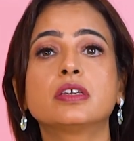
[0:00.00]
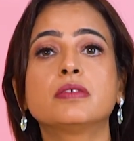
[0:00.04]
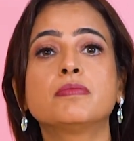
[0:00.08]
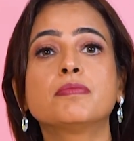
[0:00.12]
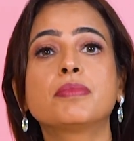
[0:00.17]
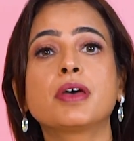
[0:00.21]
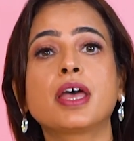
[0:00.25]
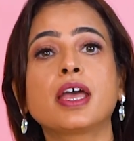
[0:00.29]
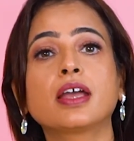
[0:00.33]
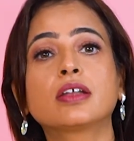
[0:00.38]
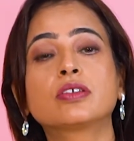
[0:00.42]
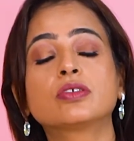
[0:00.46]

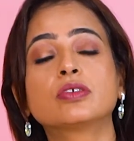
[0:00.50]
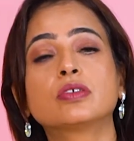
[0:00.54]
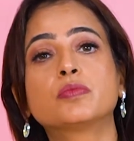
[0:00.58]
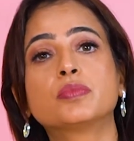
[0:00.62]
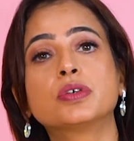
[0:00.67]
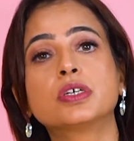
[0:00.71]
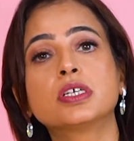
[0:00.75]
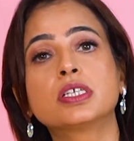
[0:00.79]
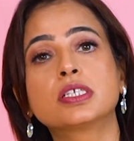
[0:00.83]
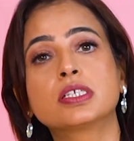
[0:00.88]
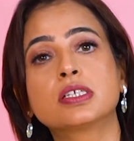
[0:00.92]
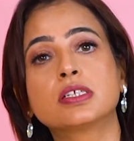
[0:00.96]
impact on
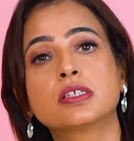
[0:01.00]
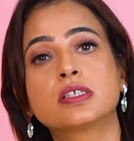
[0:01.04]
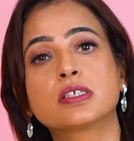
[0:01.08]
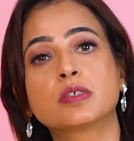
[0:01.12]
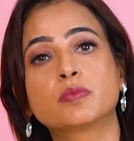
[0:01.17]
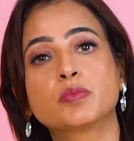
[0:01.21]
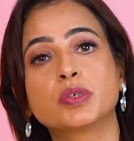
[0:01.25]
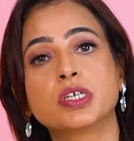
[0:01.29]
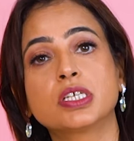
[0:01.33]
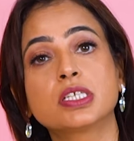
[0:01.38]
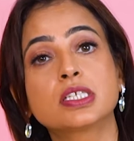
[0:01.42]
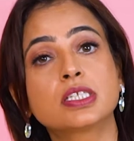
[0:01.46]
person's
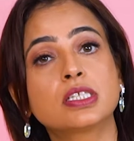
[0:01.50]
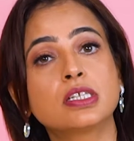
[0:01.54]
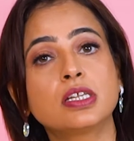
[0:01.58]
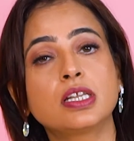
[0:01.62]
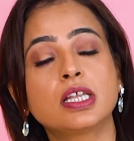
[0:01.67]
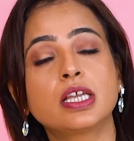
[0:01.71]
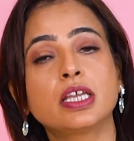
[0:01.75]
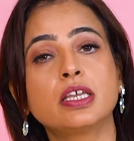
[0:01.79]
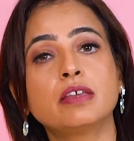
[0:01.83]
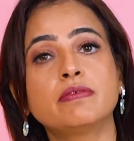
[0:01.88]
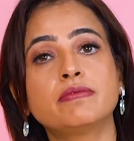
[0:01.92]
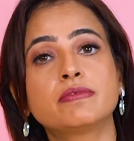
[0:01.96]
personal
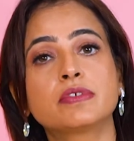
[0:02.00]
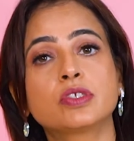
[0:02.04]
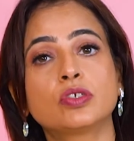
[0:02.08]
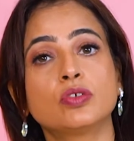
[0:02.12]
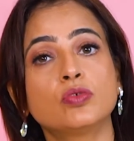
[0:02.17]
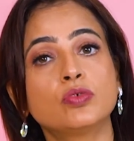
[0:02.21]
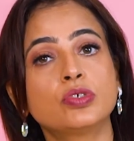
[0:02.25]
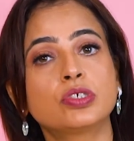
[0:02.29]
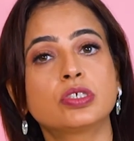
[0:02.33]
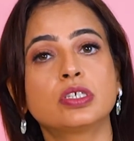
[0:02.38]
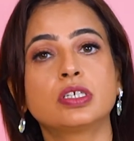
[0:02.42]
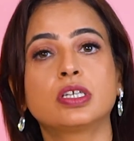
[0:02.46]
life,
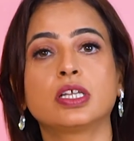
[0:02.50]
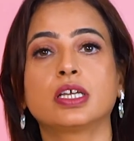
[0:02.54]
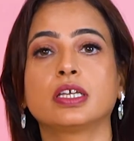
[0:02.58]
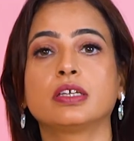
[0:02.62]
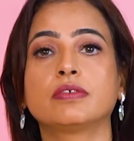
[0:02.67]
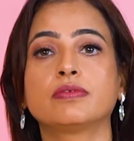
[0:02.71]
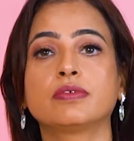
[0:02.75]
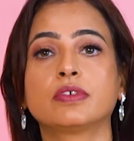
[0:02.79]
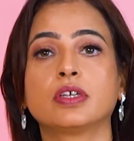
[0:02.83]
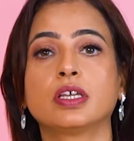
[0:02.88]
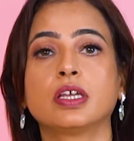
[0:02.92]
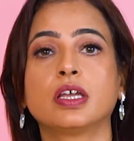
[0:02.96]
social life,